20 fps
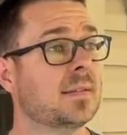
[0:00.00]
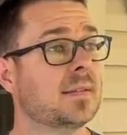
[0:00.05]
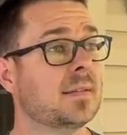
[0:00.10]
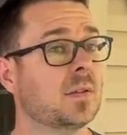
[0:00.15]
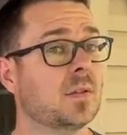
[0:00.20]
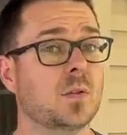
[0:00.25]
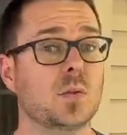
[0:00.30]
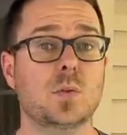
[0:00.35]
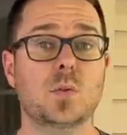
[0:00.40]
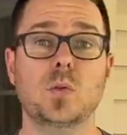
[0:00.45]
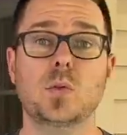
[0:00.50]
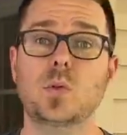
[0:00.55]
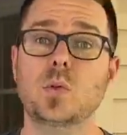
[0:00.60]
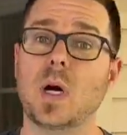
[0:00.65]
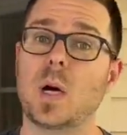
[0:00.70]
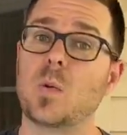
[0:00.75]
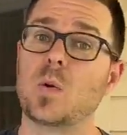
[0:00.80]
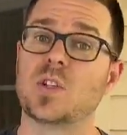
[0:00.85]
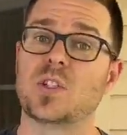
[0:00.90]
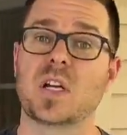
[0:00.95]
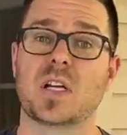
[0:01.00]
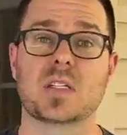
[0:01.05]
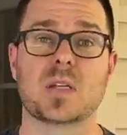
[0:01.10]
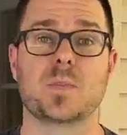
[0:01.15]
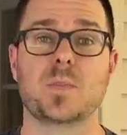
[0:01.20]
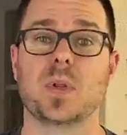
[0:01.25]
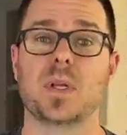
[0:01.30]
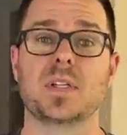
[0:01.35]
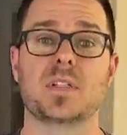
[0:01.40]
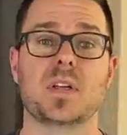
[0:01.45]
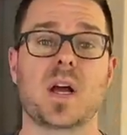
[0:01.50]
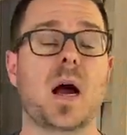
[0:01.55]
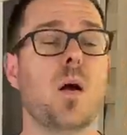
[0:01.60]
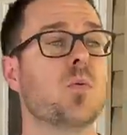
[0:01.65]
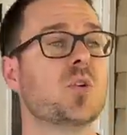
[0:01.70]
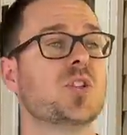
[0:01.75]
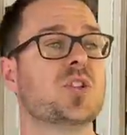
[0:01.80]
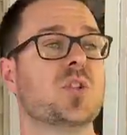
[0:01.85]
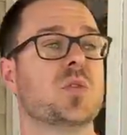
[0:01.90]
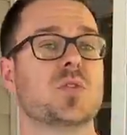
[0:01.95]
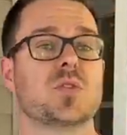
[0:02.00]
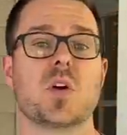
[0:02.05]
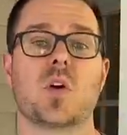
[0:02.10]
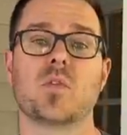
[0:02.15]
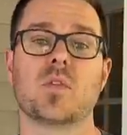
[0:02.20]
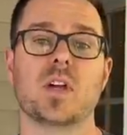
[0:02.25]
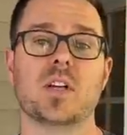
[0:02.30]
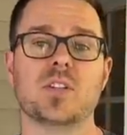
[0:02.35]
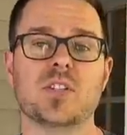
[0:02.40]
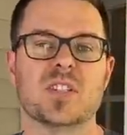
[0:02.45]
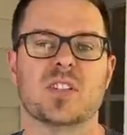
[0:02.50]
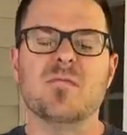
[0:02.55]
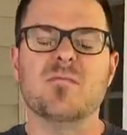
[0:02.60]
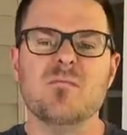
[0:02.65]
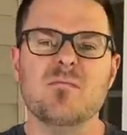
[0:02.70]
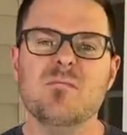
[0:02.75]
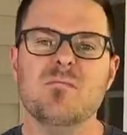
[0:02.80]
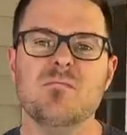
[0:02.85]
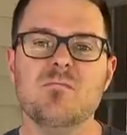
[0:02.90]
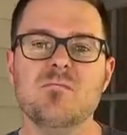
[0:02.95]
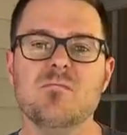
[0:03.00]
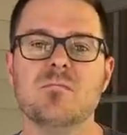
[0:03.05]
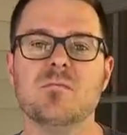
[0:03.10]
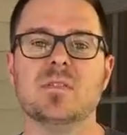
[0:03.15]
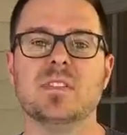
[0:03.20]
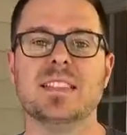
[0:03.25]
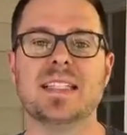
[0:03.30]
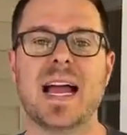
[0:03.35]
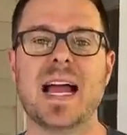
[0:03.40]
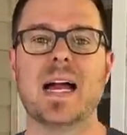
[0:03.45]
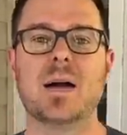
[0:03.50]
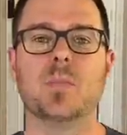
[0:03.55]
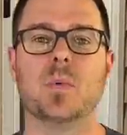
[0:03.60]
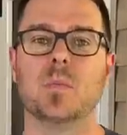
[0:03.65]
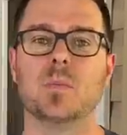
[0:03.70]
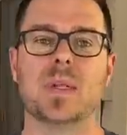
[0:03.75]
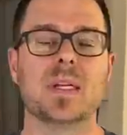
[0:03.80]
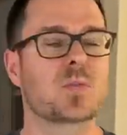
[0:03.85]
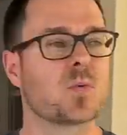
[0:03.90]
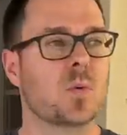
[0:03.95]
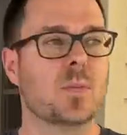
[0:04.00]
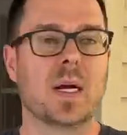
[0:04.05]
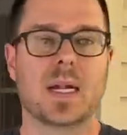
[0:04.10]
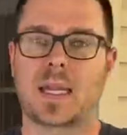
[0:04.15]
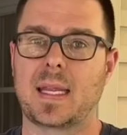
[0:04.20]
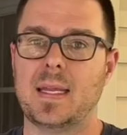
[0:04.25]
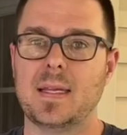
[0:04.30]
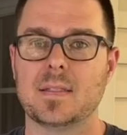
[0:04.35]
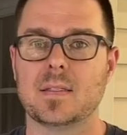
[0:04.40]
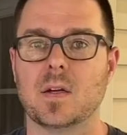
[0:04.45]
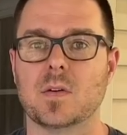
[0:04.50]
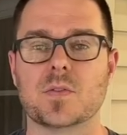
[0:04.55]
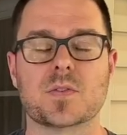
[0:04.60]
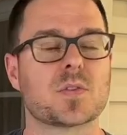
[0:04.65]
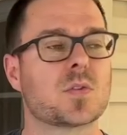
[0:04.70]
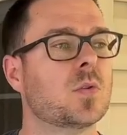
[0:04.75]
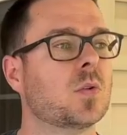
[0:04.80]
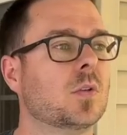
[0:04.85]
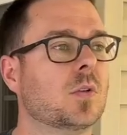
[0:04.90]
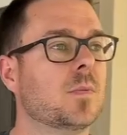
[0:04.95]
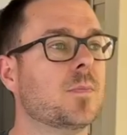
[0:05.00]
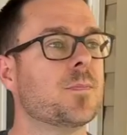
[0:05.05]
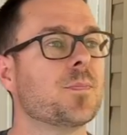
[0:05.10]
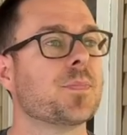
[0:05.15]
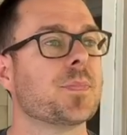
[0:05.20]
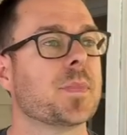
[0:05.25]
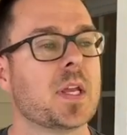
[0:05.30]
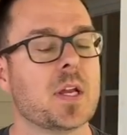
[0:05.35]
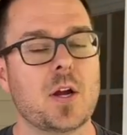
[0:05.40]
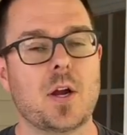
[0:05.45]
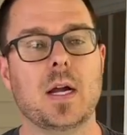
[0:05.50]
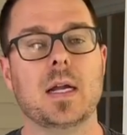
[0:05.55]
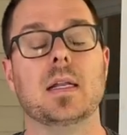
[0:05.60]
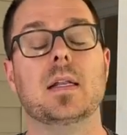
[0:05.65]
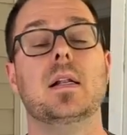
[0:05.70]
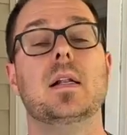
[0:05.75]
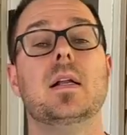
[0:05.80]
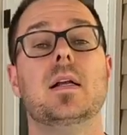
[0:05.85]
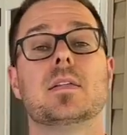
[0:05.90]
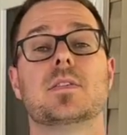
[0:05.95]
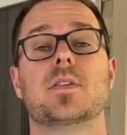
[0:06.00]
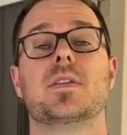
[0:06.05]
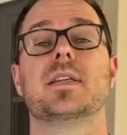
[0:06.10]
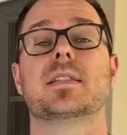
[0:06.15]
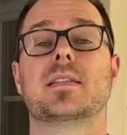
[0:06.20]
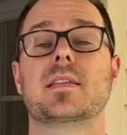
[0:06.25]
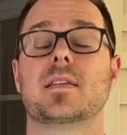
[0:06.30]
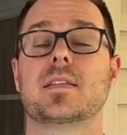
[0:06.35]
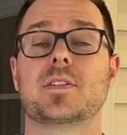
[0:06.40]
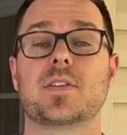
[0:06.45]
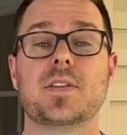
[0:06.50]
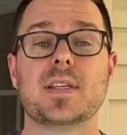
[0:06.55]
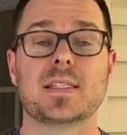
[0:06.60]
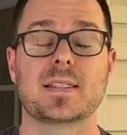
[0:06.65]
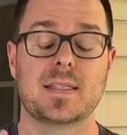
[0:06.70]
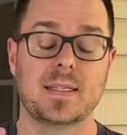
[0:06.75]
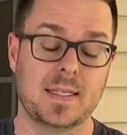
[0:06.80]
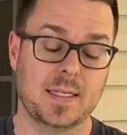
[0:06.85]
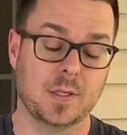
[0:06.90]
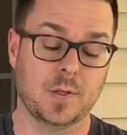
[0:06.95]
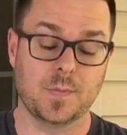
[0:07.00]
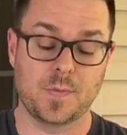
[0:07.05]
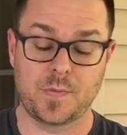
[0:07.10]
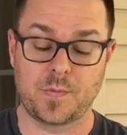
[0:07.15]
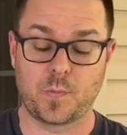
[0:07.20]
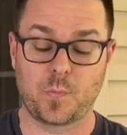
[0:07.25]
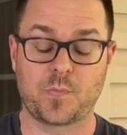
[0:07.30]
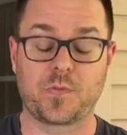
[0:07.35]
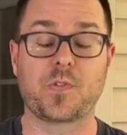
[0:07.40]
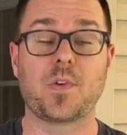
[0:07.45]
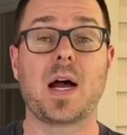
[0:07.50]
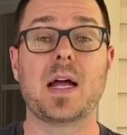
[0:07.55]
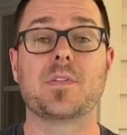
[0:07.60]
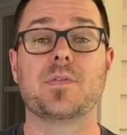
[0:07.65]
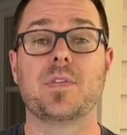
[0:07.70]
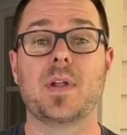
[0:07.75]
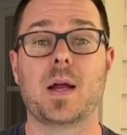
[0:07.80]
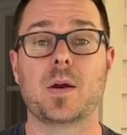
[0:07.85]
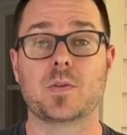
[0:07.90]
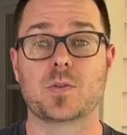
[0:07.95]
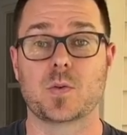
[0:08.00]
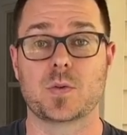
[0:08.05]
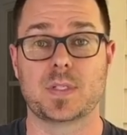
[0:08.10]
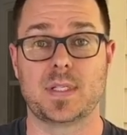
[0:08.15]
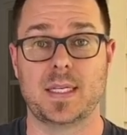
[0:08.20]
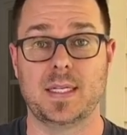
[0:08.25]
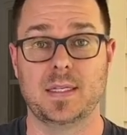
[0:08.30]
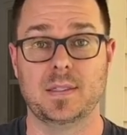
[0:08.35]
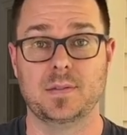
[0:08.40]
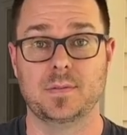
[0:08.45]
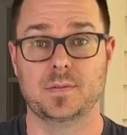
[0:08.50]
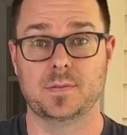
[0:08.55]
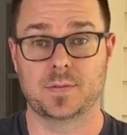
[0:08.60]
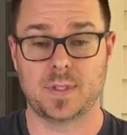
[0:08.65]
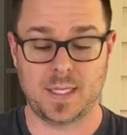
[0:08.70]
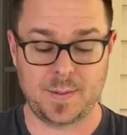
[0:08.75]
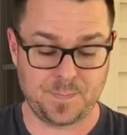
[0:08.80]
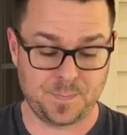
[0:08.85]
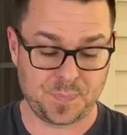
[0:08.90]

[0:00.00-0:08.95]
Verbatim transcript: Ooh, I wish I was a police officer. I wish she was over there and just mm, nab them. That's where my kids go to school. All right, so this so this is the deal. Fried flour tortilla, right?